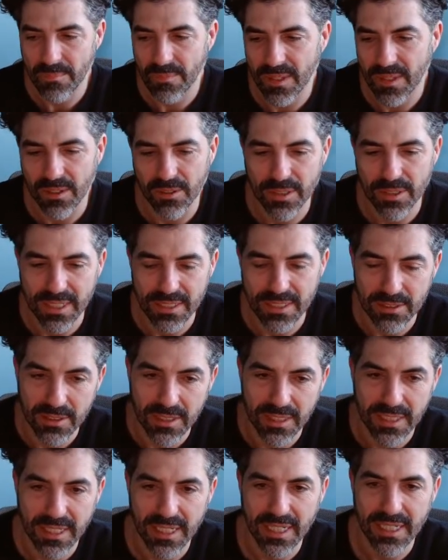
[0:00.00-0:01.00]
okay, so
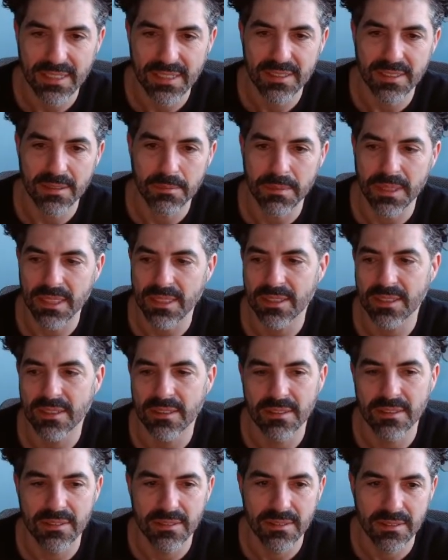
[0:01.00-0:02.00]
like as demeanor
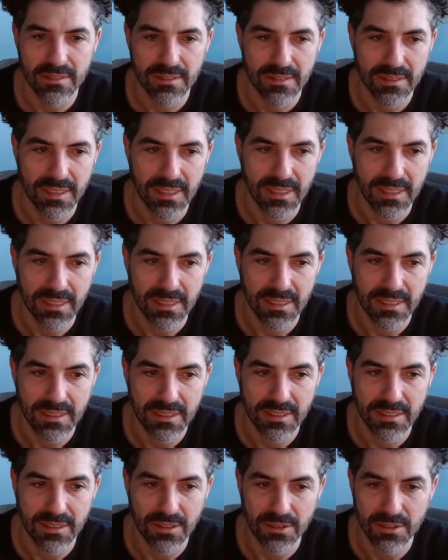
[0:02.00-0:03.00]

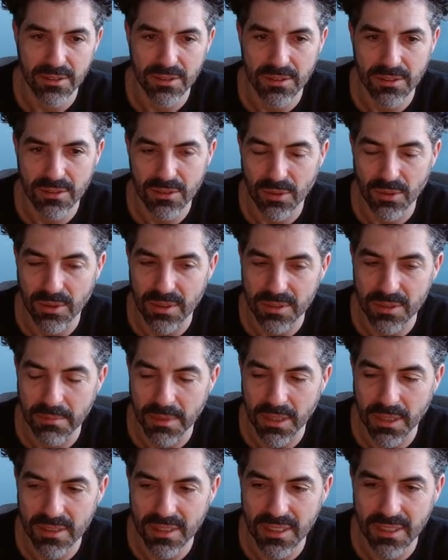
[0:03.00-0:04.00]
goes towards
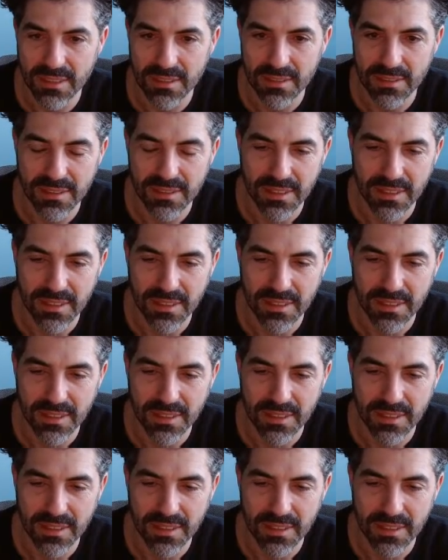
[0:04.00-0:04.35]
molding,